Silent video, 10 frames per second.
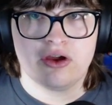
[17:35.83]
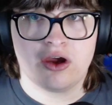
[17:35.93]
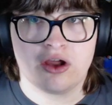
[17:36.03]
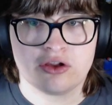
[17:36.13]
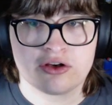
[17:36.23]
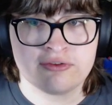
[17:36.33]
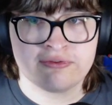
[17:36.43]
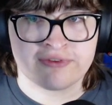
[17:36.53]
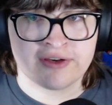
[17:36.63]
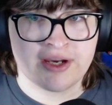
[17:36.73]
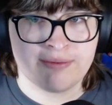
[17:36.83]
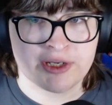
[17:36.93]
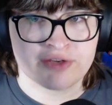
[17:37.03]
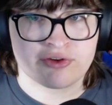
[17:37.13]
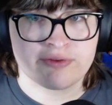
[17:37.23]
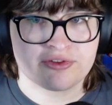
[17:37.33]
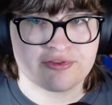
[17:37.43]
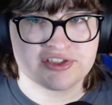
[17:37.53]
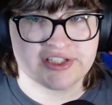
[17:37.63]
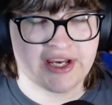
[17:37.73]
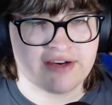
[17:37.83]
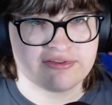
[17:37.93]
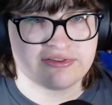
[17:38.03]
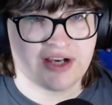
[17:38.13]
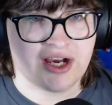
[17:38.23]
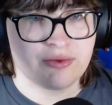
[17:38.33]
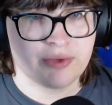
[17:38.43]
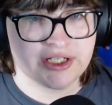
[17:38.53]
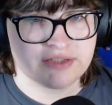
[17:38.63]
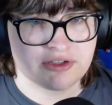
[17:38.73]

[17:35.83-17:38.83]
a lot of bigger streamers obviously have hardware